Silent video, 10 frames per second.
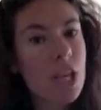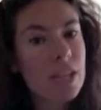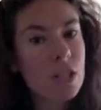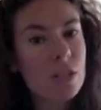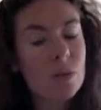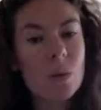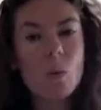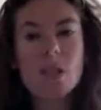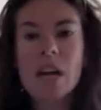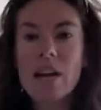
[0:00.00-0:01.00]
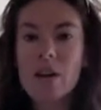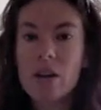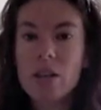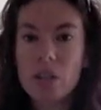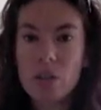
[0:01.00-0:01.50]
I do, which I
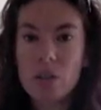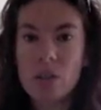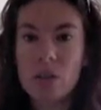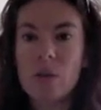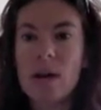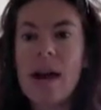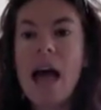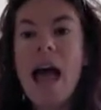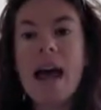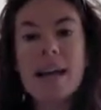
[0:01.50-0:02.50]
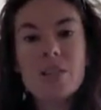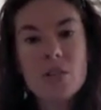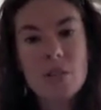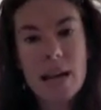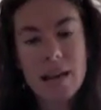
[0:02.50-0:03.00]
encourage you to. And I
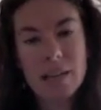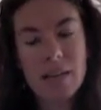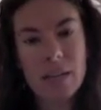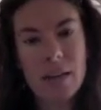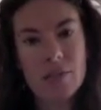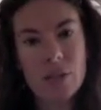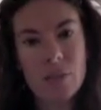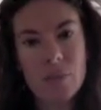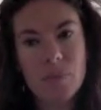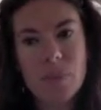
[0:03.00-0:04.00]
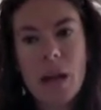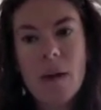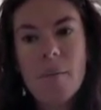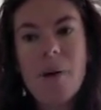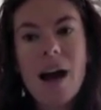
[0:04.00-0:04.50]
do tell her I love you.
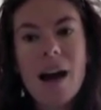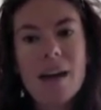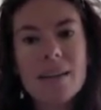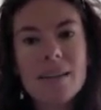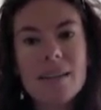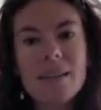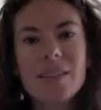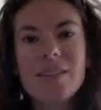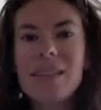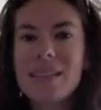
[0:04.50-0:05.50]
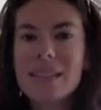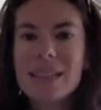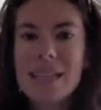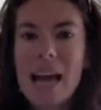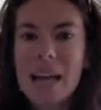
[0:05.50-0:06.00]
But you need to
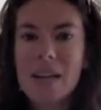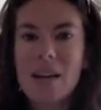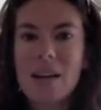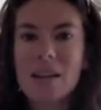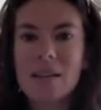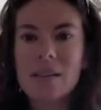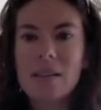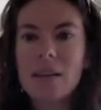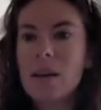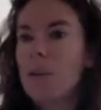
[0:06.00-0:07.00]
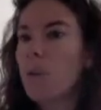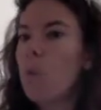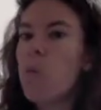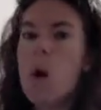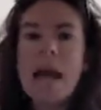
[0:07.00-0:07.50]
tell her
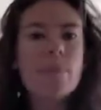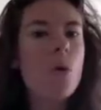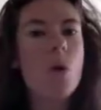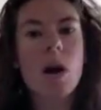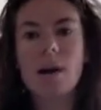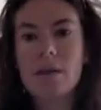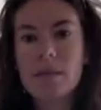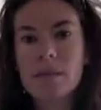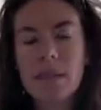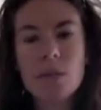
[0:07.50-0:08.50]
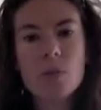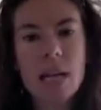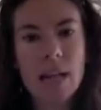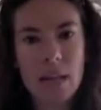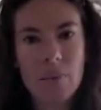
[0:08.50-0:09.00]
way more than you
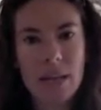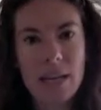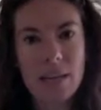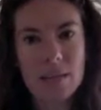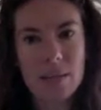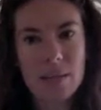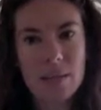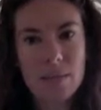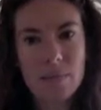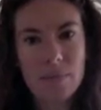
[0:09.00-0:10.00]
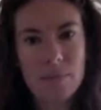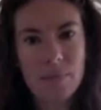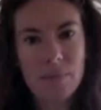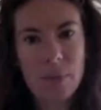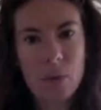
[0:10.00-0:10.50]
tell anybody else.
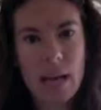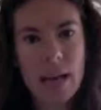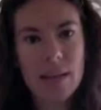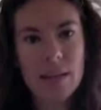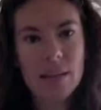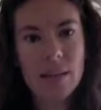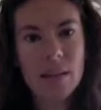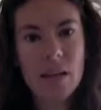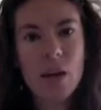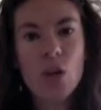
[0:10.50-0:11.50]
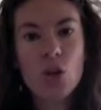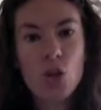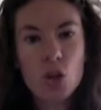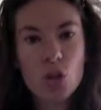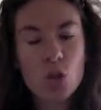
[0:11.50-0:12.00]
Okay?
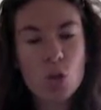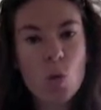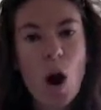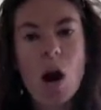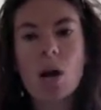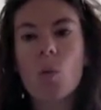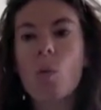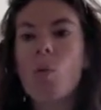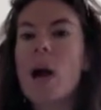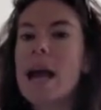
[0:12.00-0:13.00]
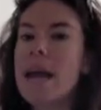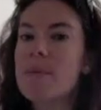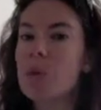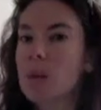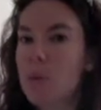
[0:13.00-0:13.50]
You are way
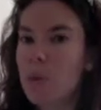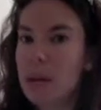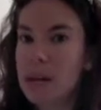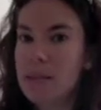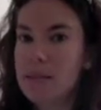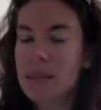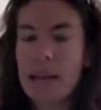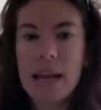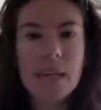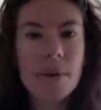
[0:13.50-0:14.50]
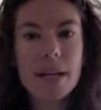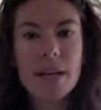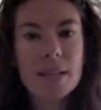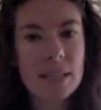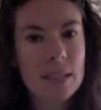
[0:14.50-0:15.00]
more important than anybody
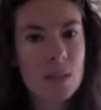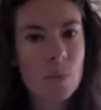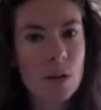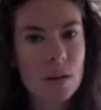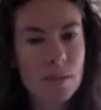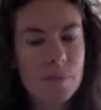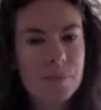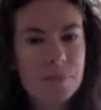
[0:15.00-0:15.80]
else in this world.